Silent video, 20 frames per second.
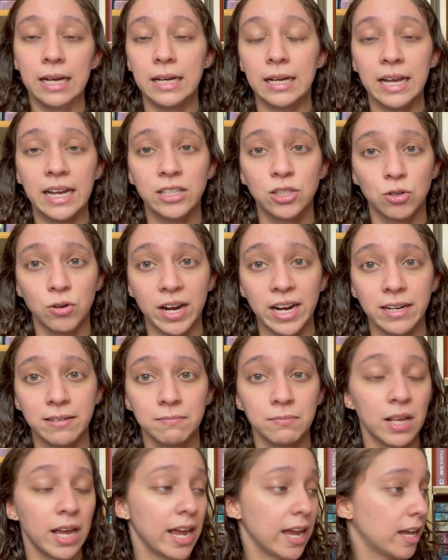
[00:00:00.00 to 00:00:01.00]
It's great.
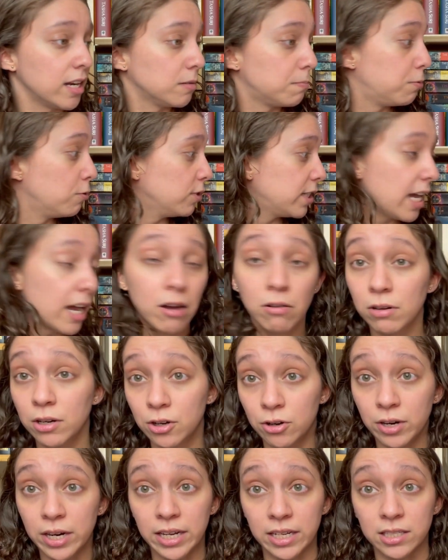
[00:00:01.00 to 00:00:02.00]
And Putao
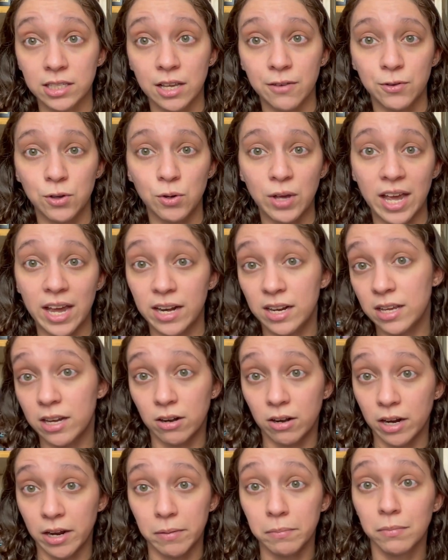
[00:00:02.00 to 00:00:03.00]
agrees. If you can't
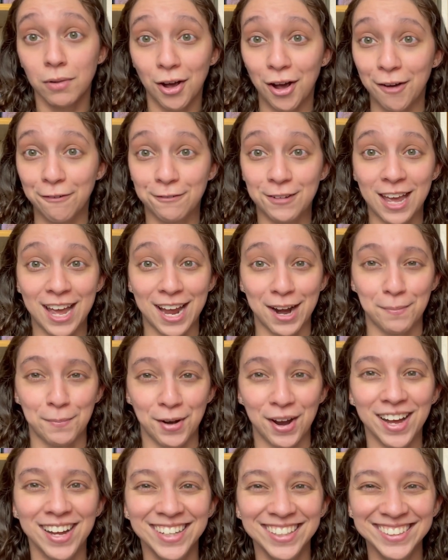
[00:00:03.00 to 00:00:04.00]
hear him off
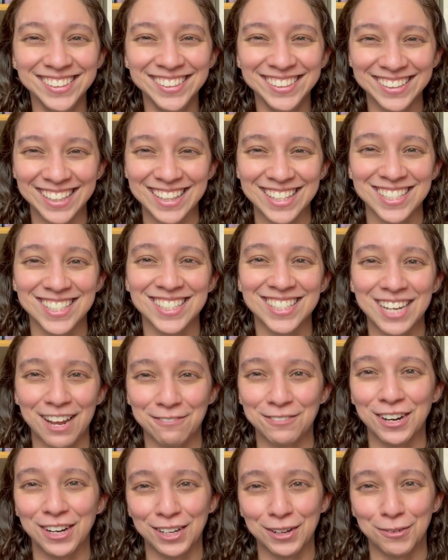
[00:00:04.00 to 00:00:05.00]
camera, this is
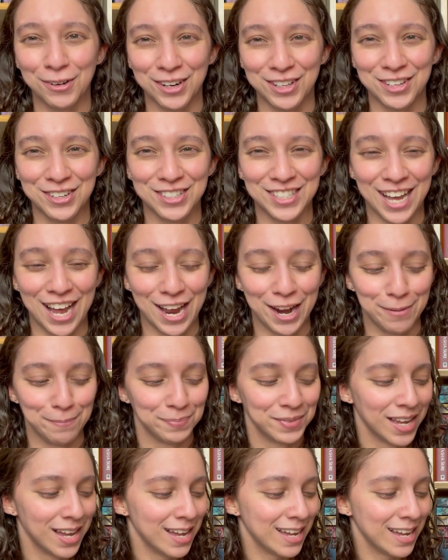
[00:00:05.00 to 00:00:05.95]
definitely worth your time.